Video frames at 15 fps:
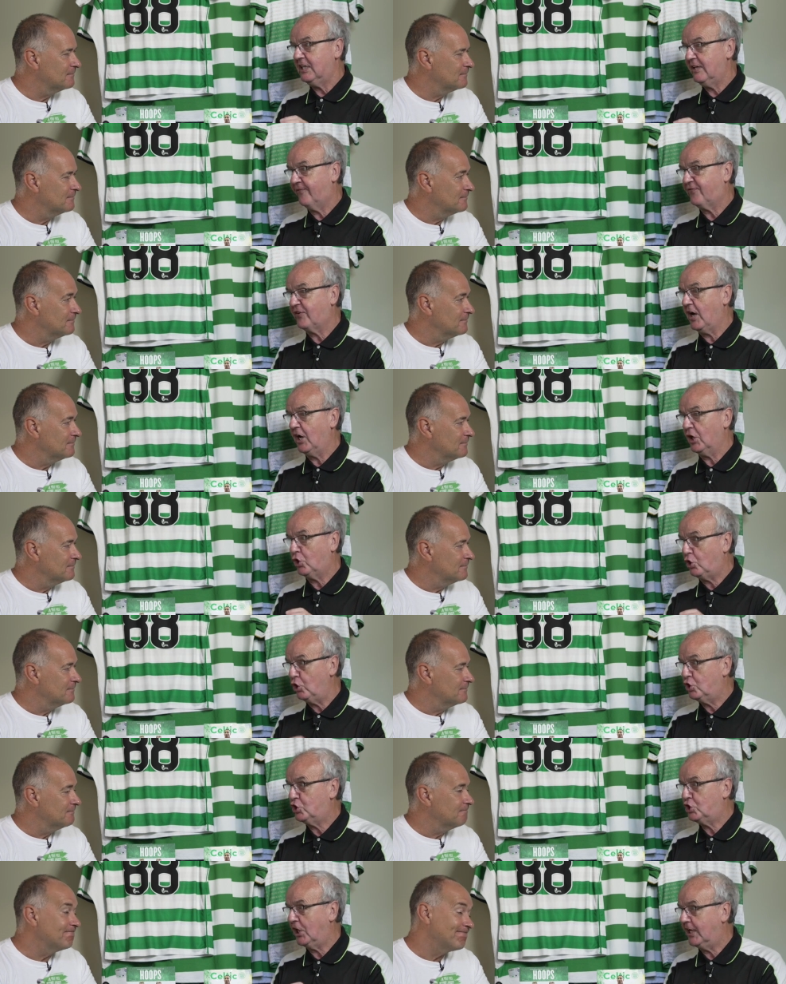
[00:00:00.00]
Speaker 1: they've got a
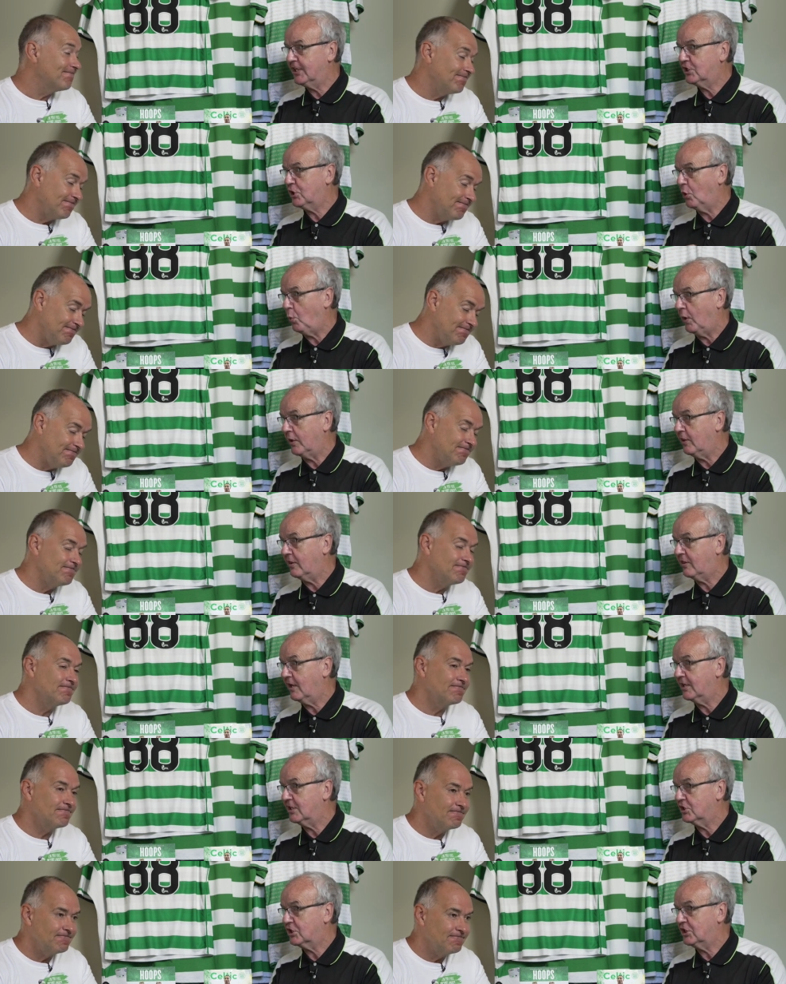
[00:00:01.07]
good chance of winning
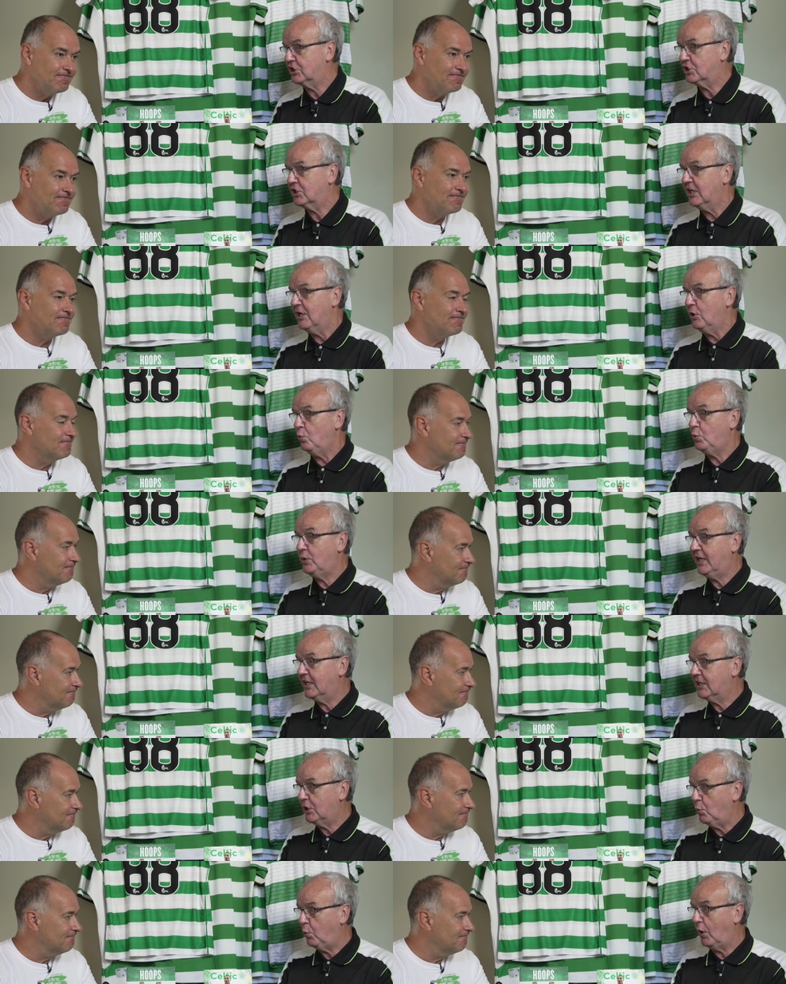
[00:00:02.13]
things because we
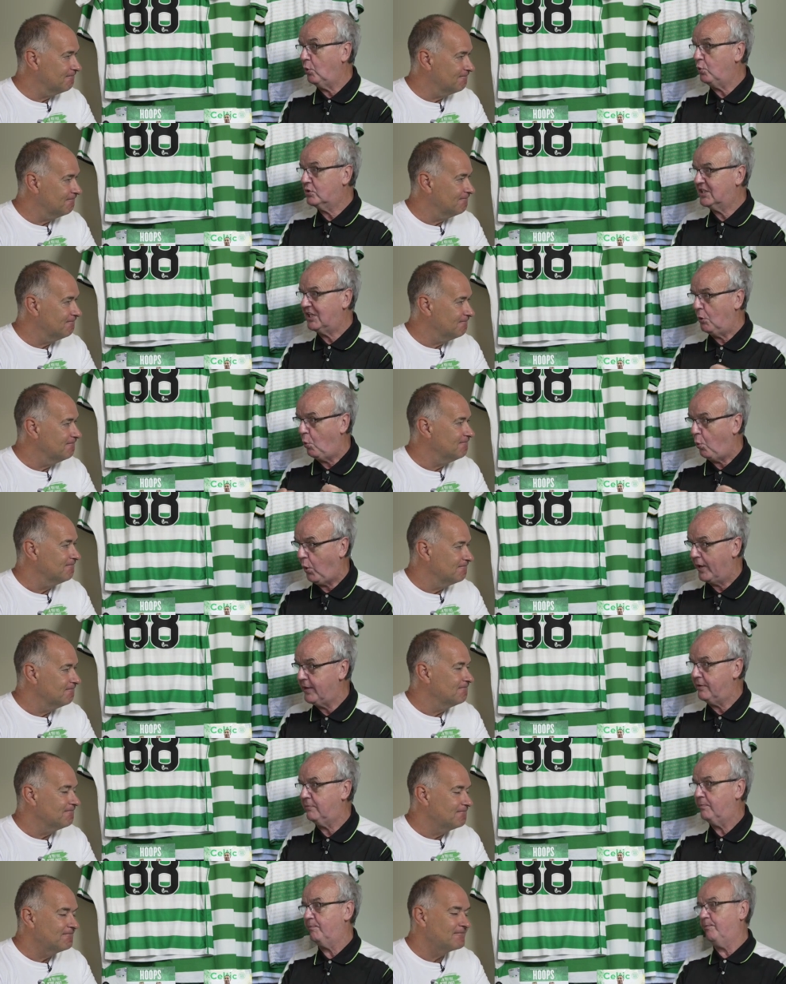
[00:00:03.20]
had the will to
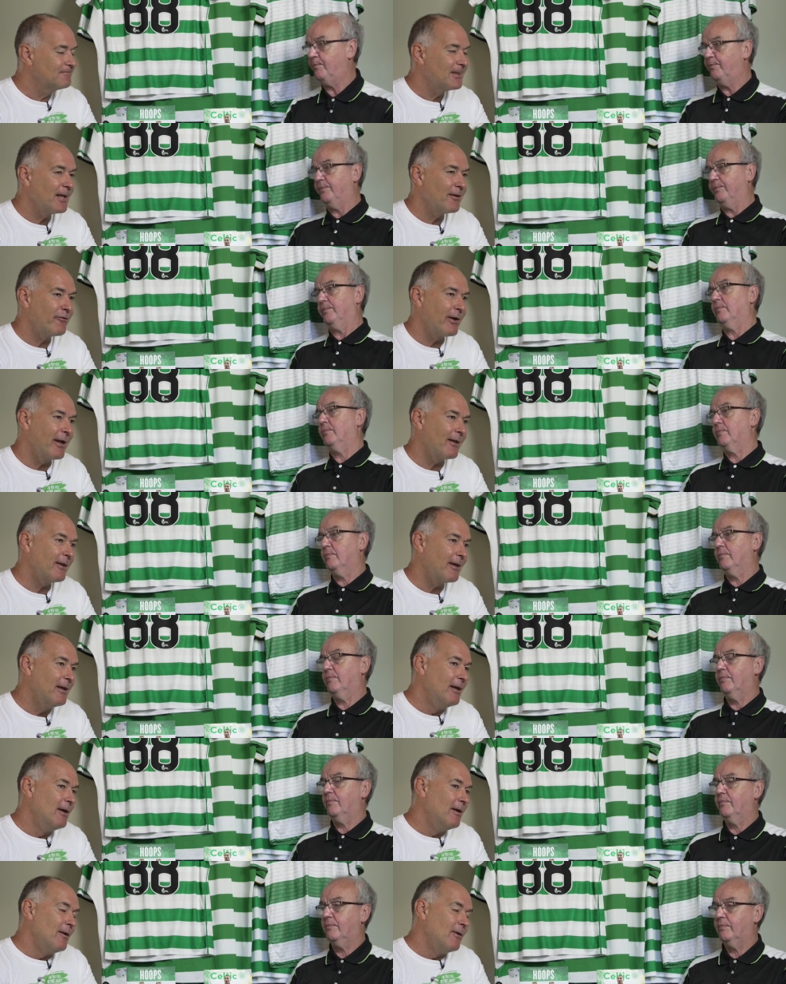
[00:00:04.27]
win. Definitely.
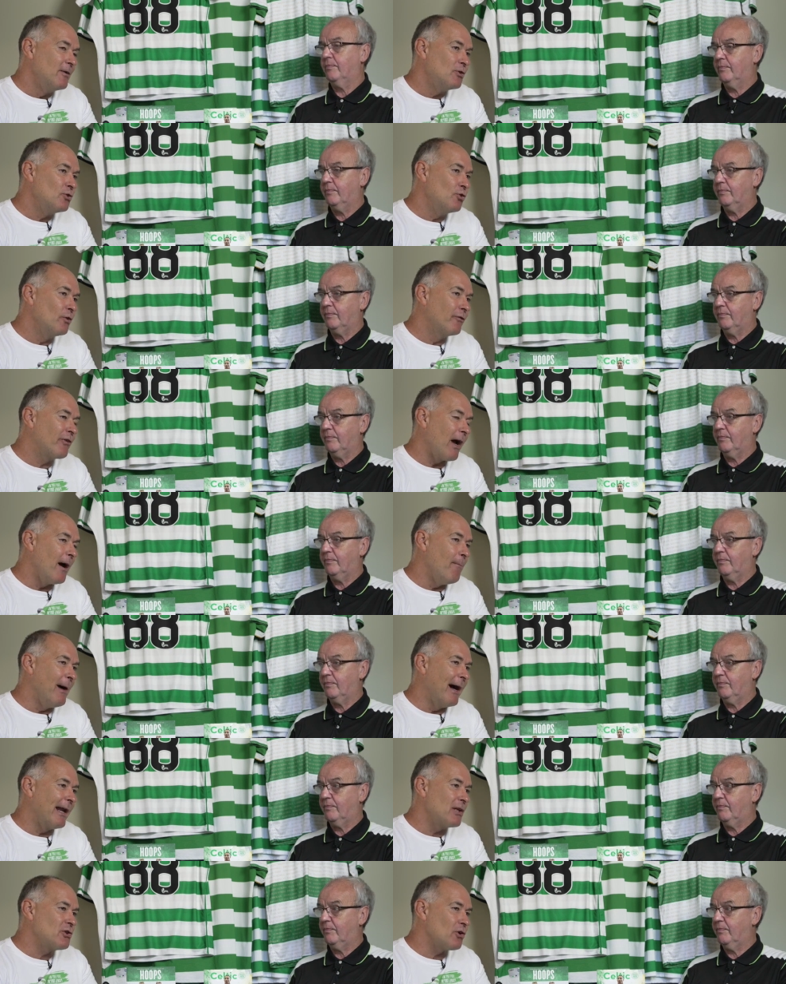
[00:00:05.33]
Speaker 2: You've got a
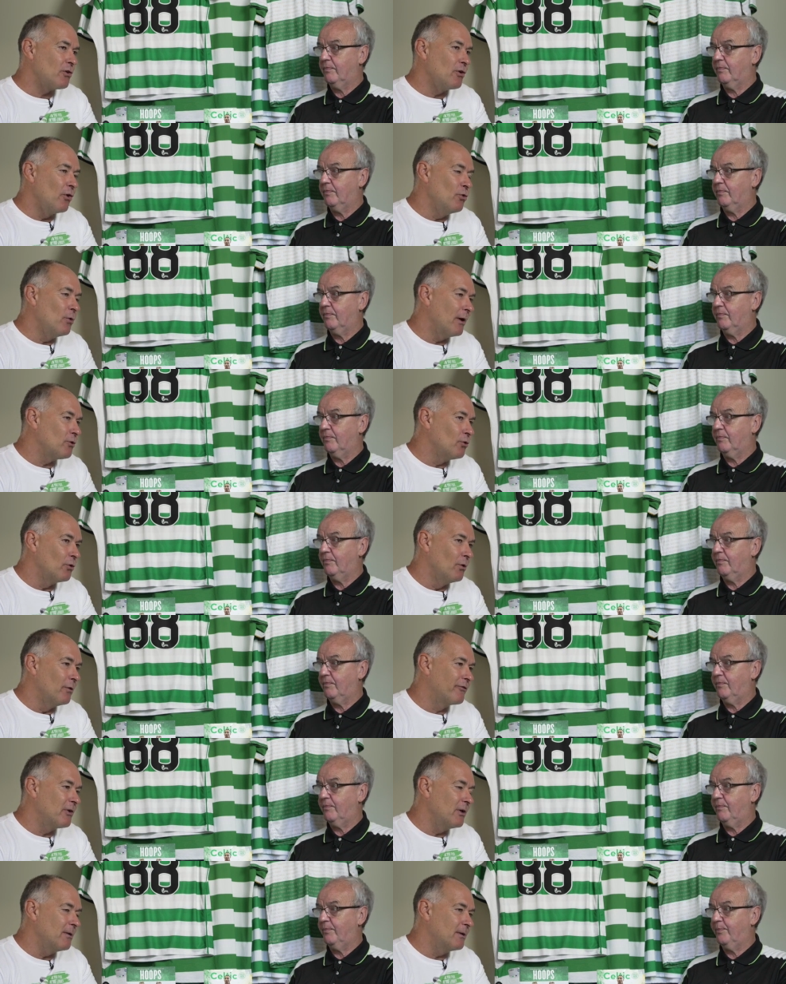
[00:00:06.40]
manager now. I don't
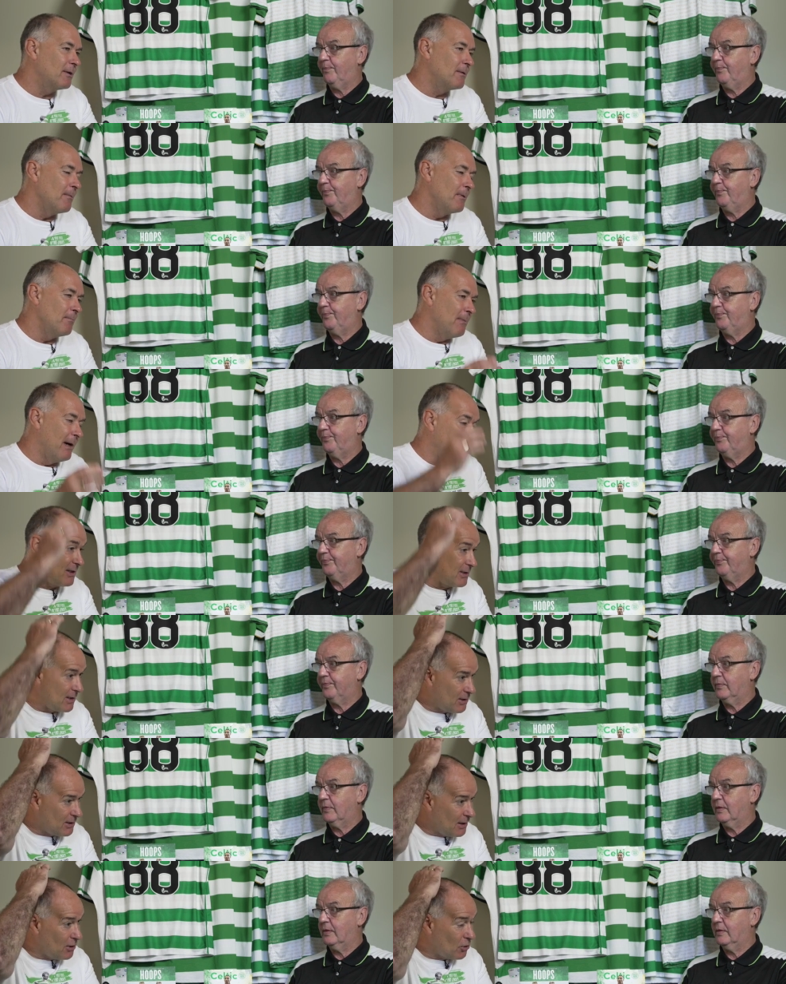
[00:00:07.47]
know if you managed
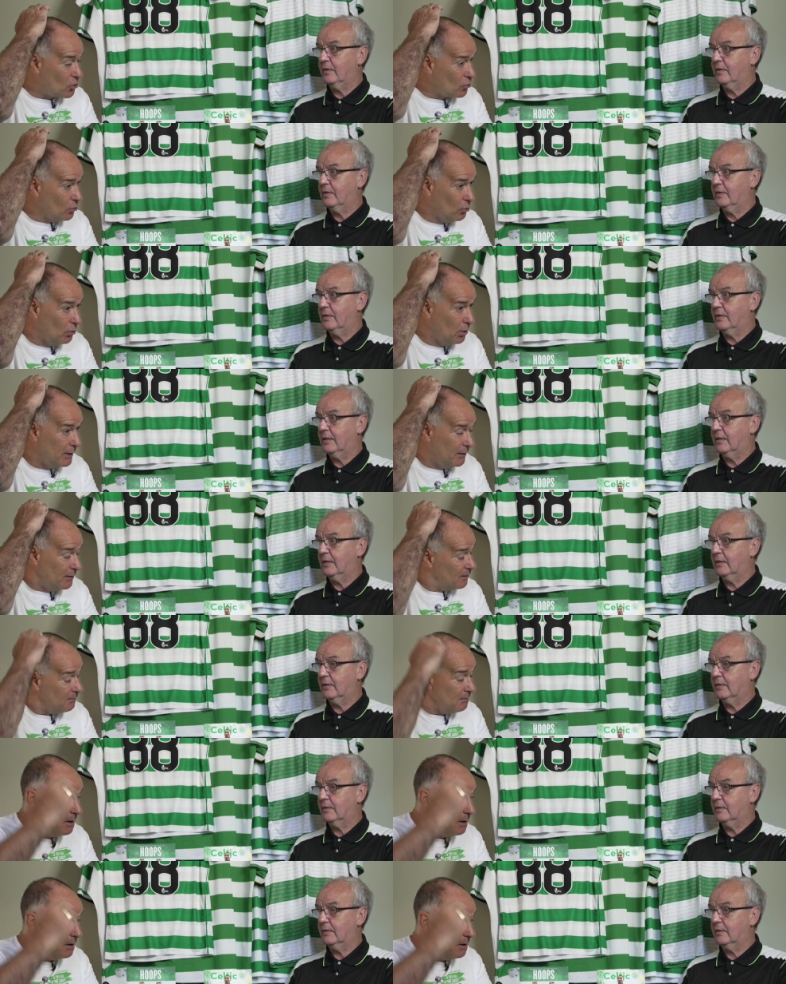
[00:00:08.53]
to see the show, and